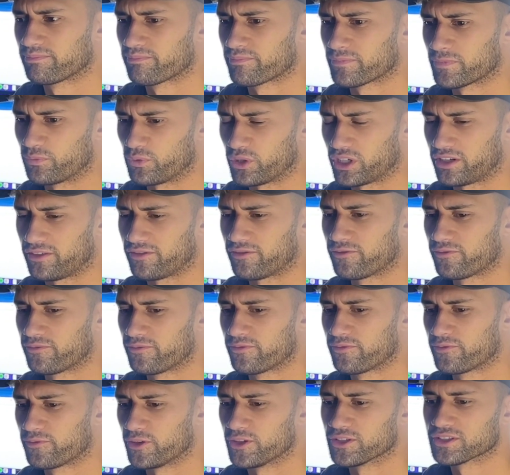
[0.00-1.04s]

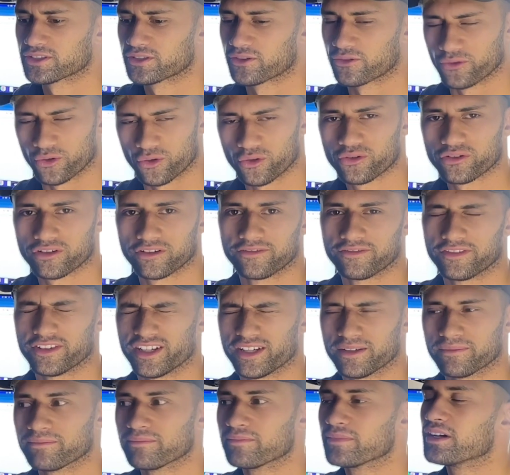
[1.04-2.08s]
thought of
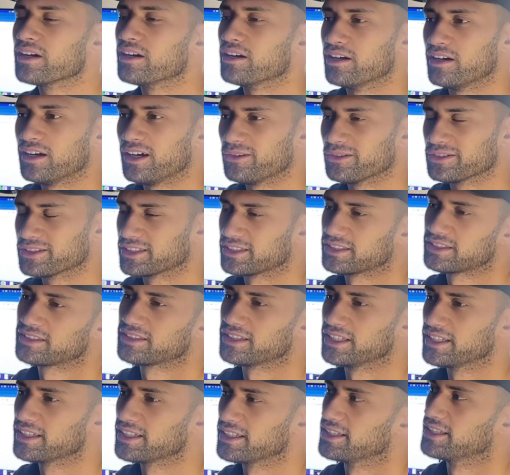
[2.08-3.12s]
them, I was just
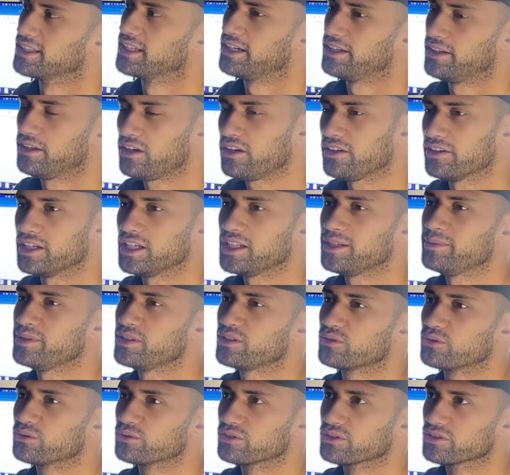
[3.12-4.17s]
thinking like, oh, that'd be
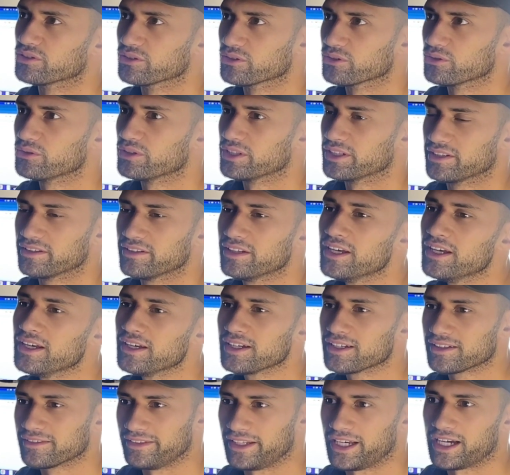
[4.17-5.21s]
cool to do, and
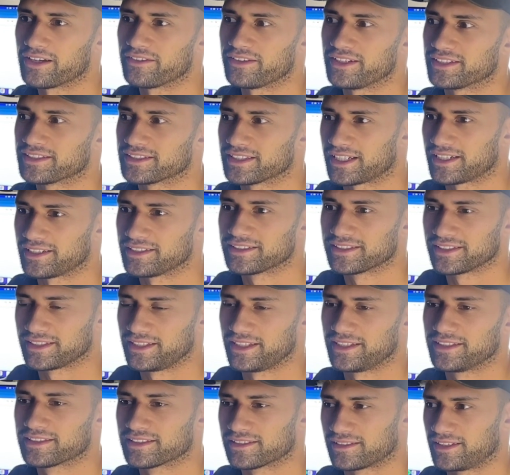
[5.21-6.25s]
now they're starting to
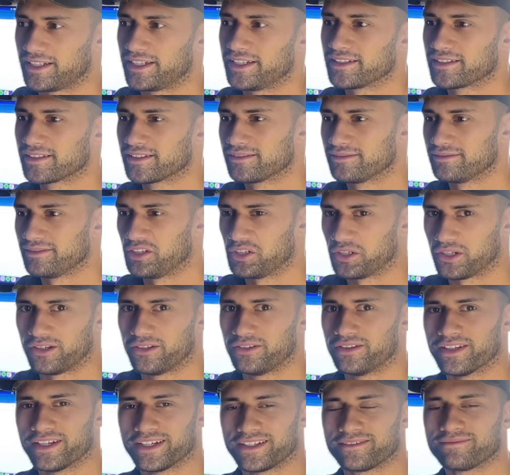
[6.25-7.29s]
get to like
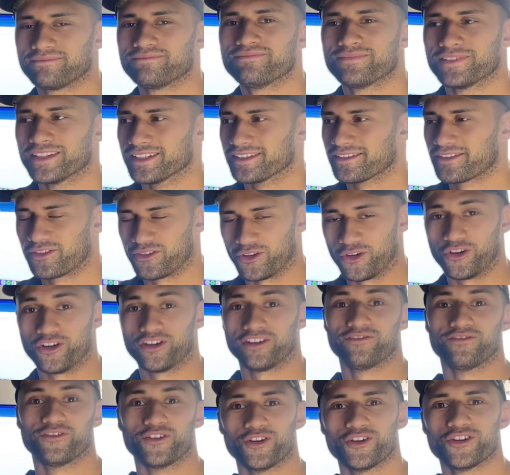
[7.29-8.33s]
the third
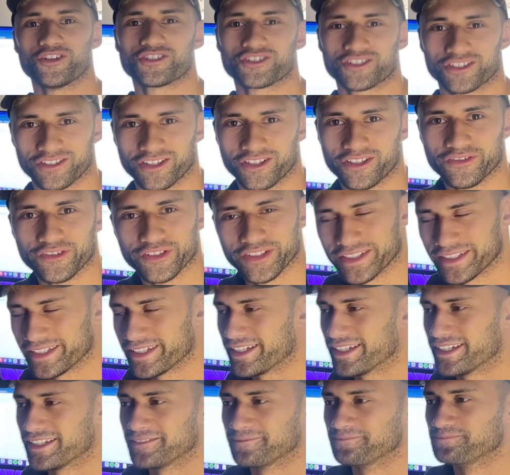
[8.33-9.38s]
version of it,
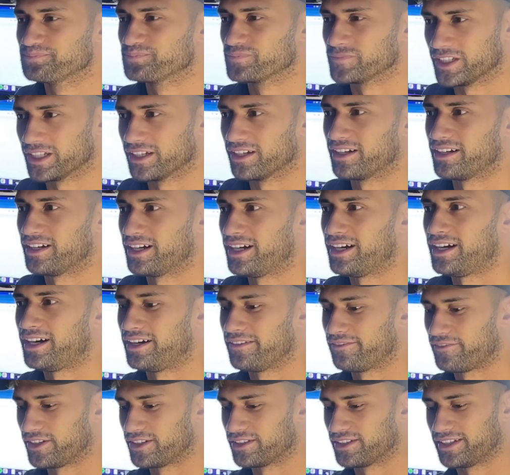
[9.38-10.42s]
and yeah, I
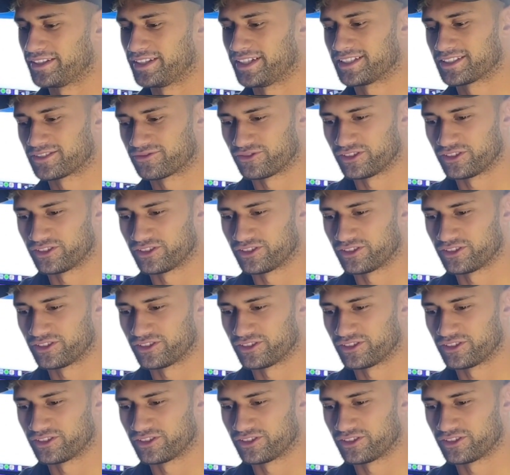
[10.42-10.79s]
feel like that's